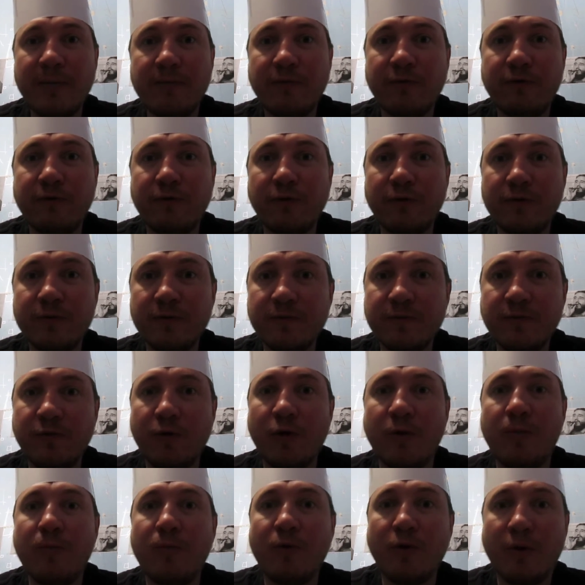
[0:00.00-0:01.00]

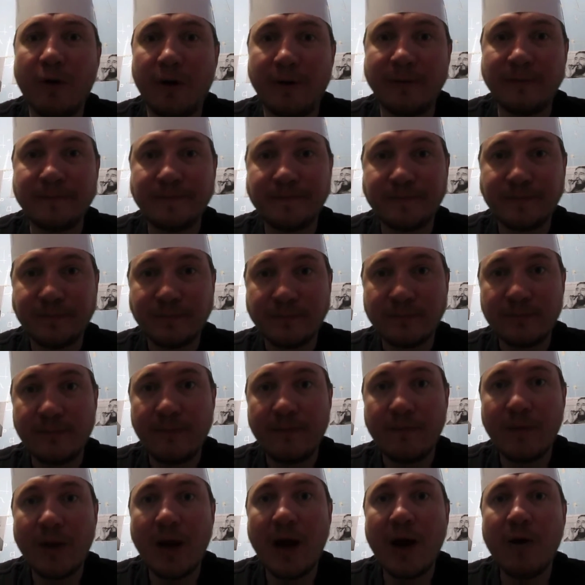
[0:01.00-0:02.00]
for more.
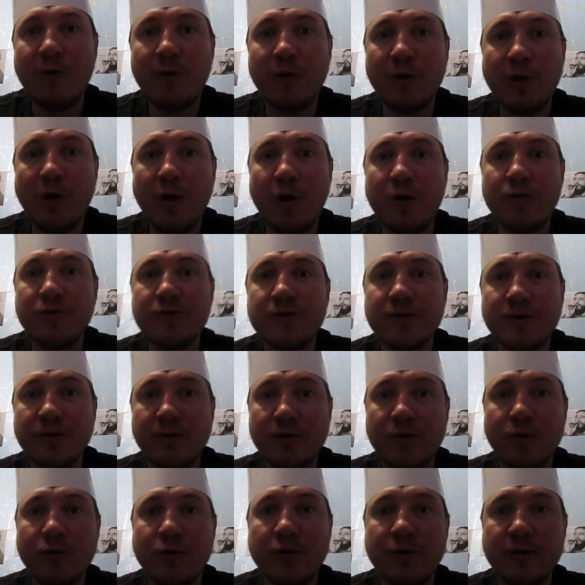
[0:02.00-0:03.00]
I will also
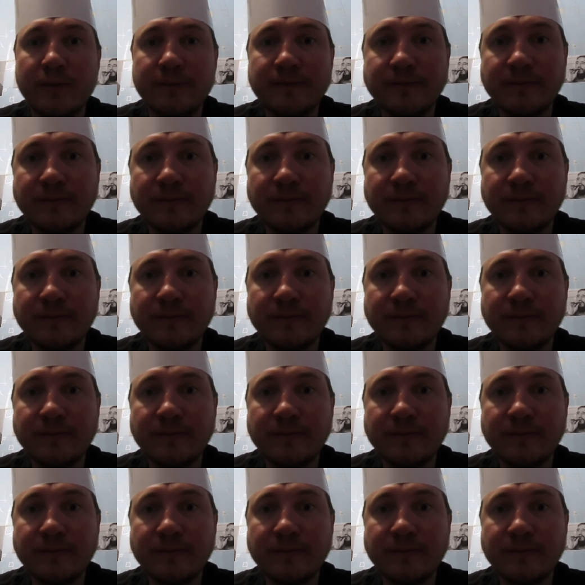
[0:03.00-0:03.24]
cook.